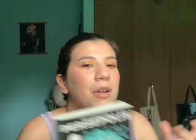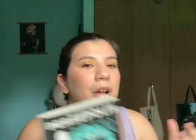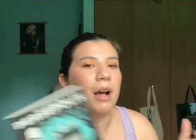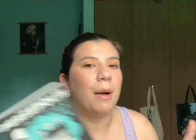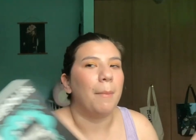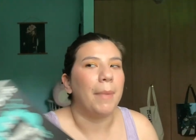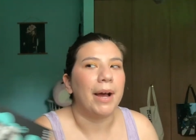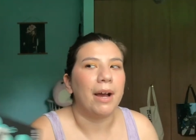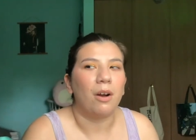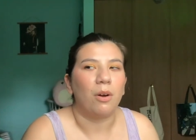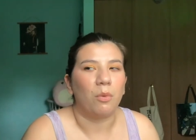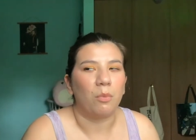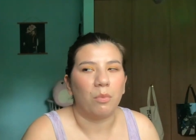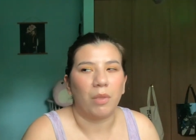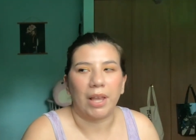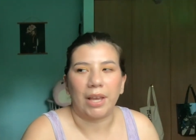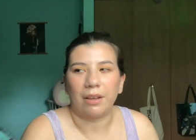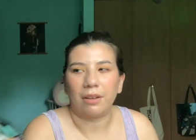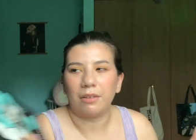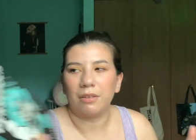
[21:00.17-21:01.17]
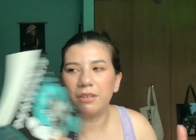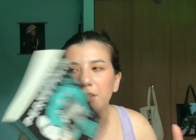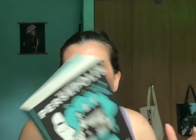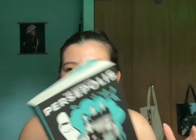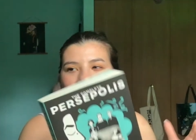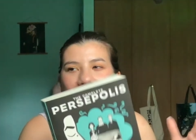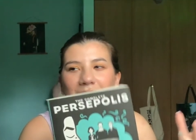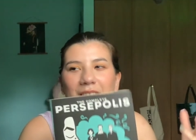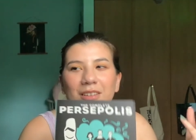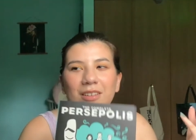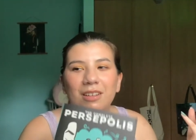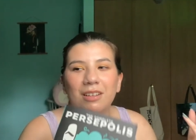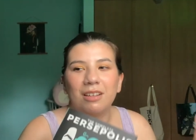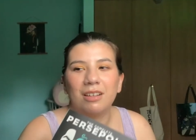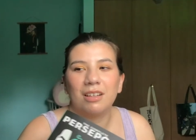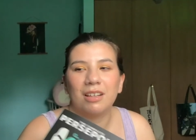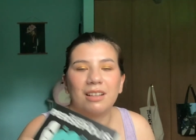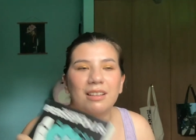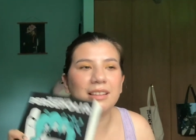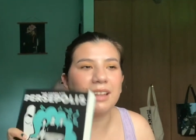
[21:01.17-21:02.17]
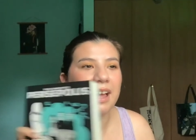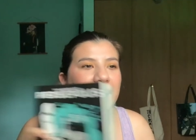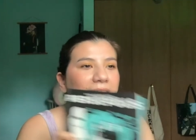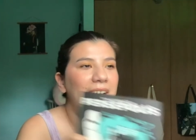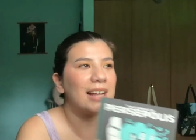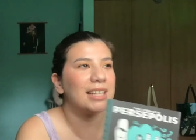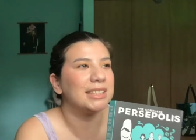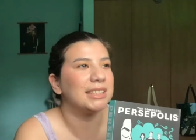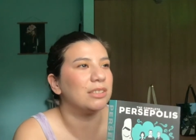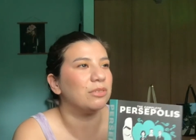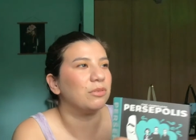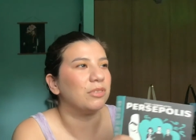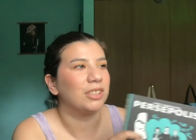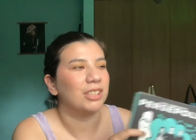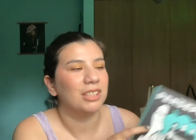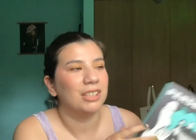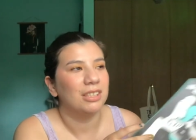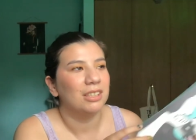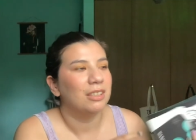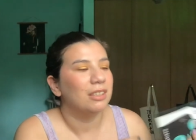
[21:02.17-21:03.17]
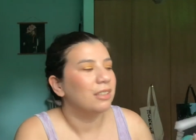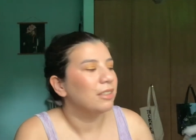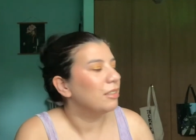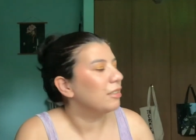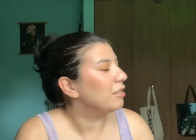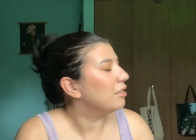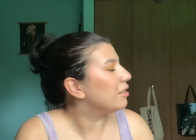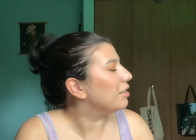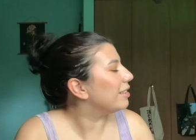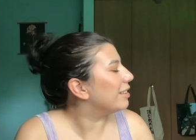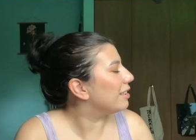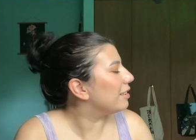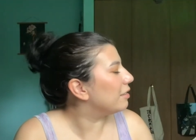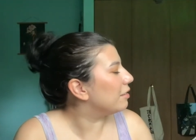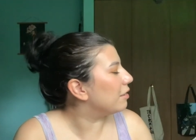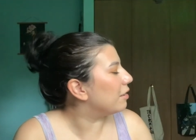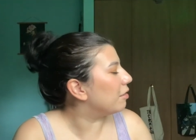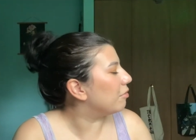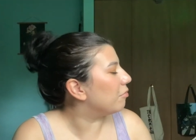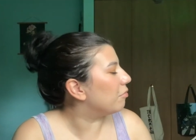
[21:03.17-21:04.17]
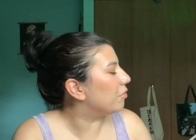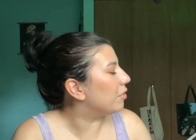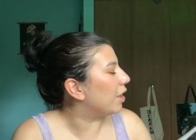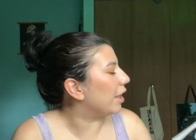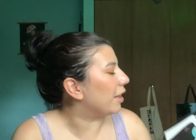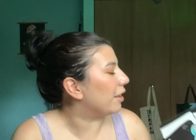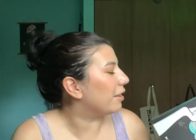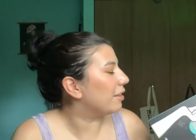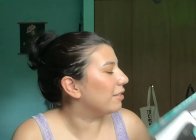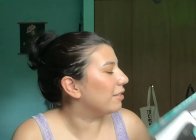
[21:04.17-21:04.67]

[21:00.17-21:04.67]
about like class and like